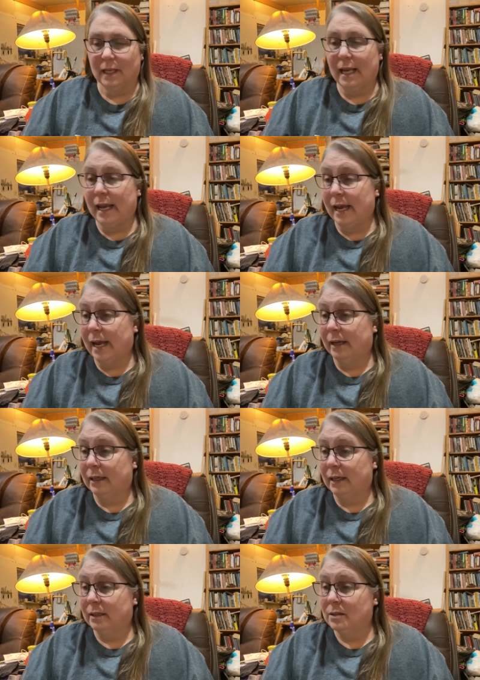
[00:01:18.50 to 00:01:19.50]
and
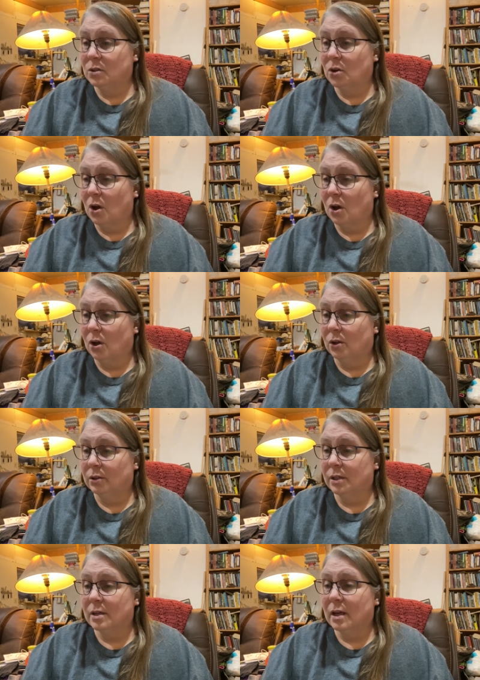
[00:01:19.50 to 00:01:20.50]
it is called
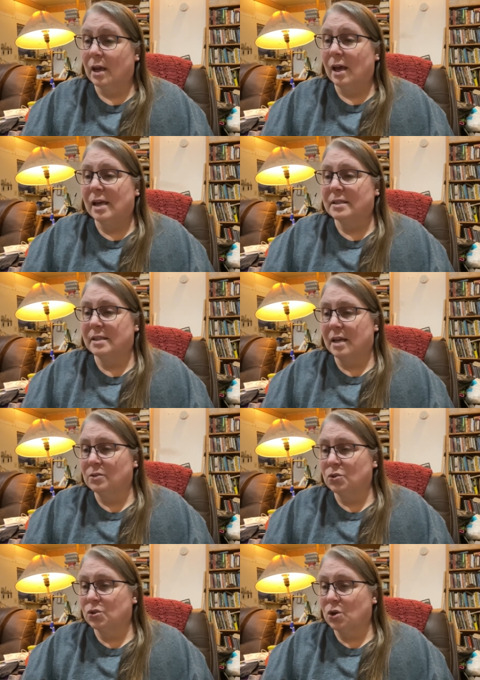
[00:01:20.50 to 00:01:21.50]
Sun
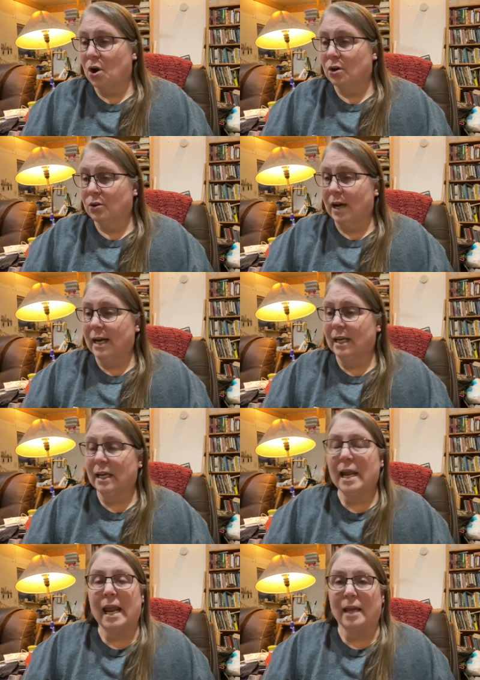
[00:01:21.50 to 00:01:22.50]
Star
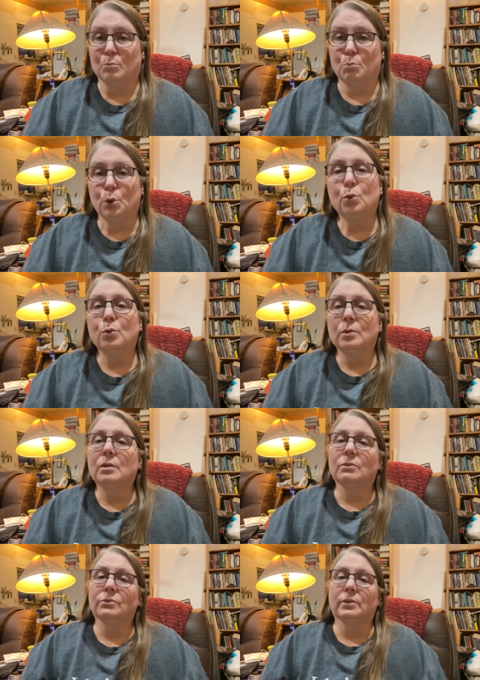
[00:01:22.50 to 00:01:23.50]
Granny and Moon
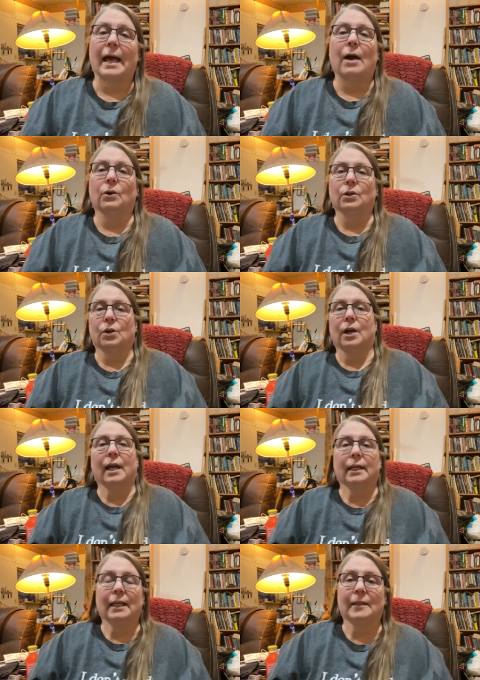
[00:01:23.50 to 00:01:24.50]
Flower
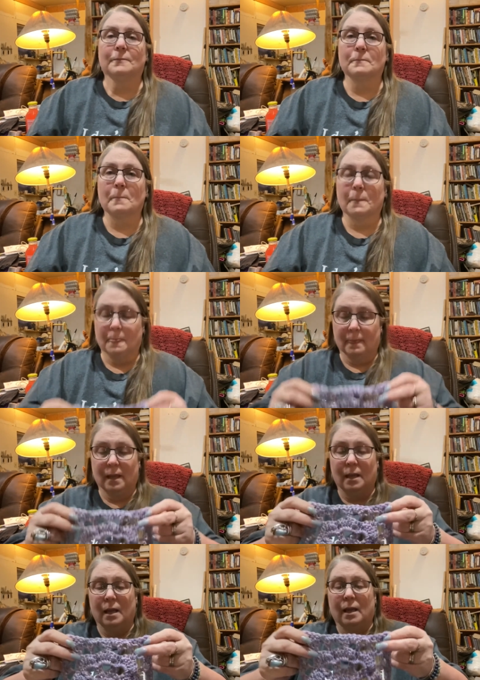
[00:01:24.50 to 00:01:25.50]
Granny.
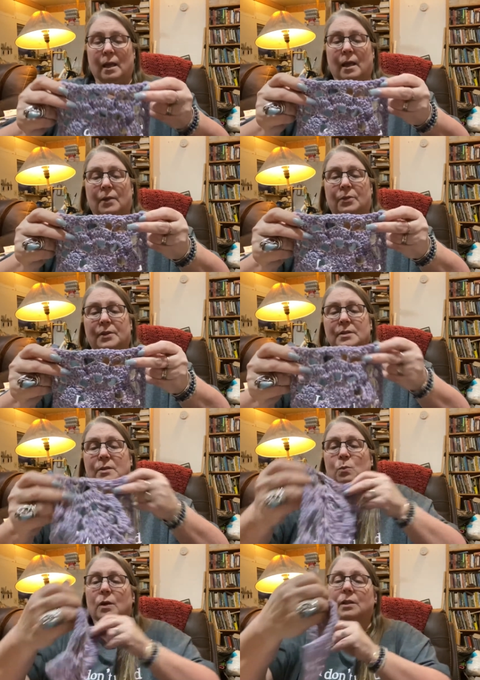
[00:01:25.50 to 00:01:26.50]
This
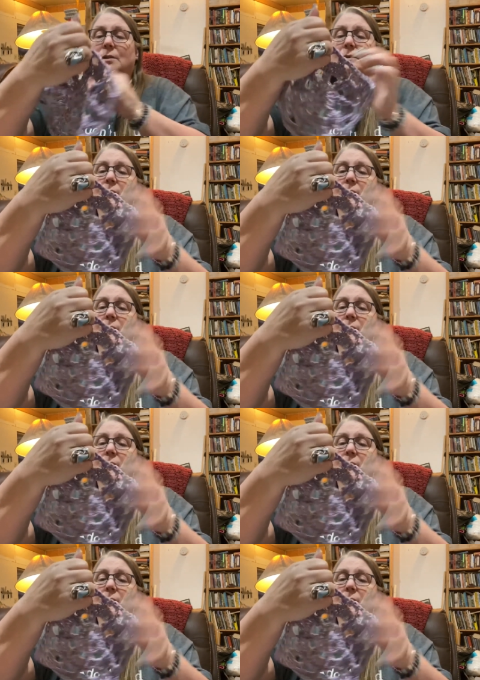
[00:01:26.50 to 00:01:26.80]
one,